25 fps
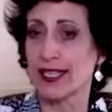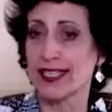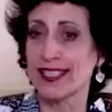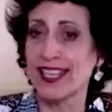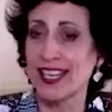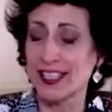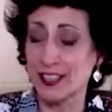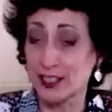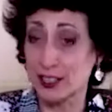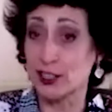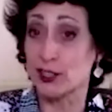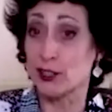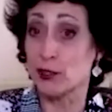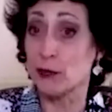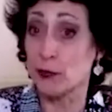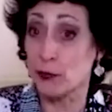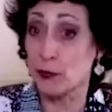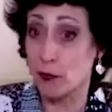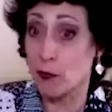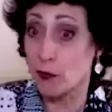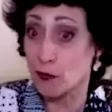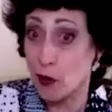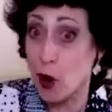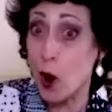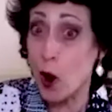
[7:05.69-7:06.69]
because you
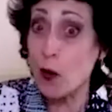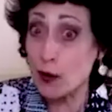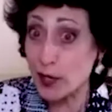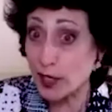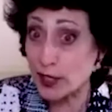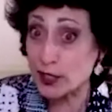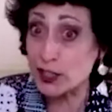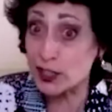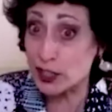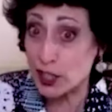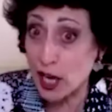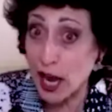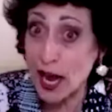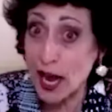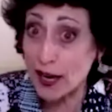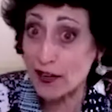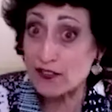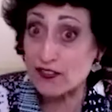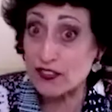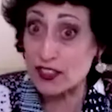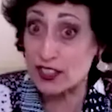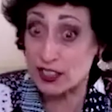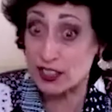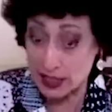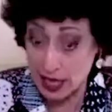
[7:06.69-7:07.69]
wrote a check
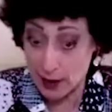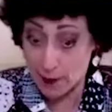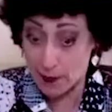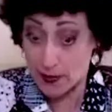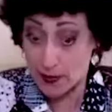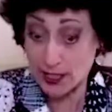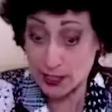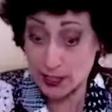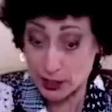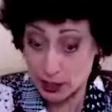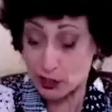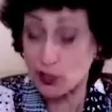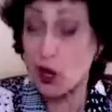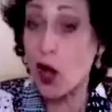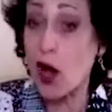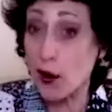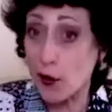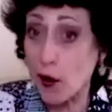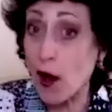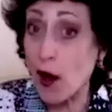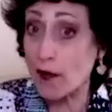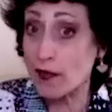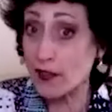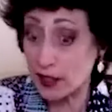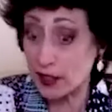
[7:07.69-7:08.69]
for something that's not
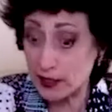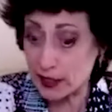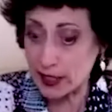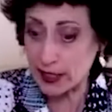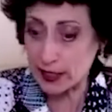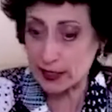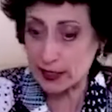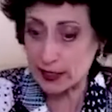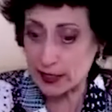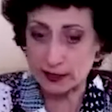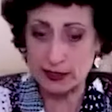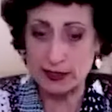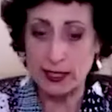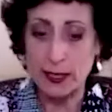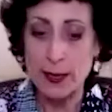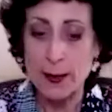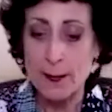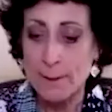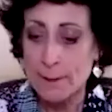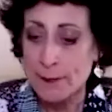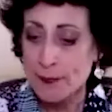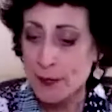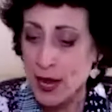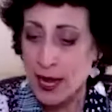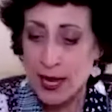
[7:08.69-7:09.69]
on the list.
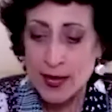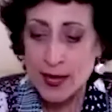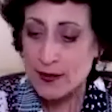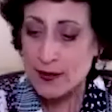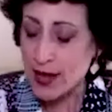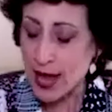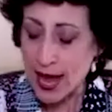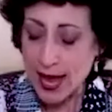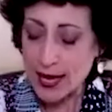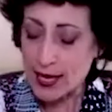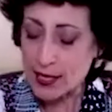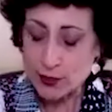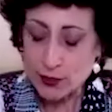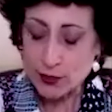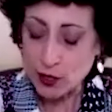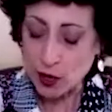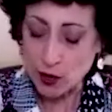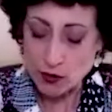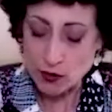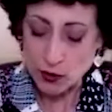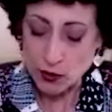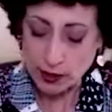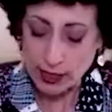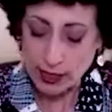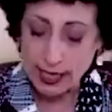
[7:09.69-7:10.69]

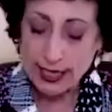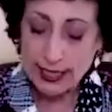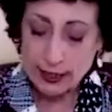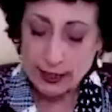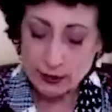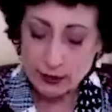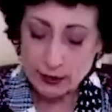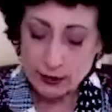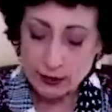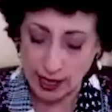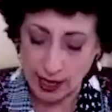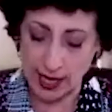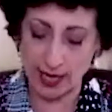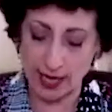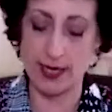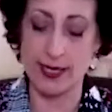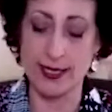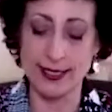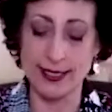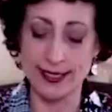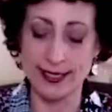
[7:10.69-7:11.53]
So you can't do that.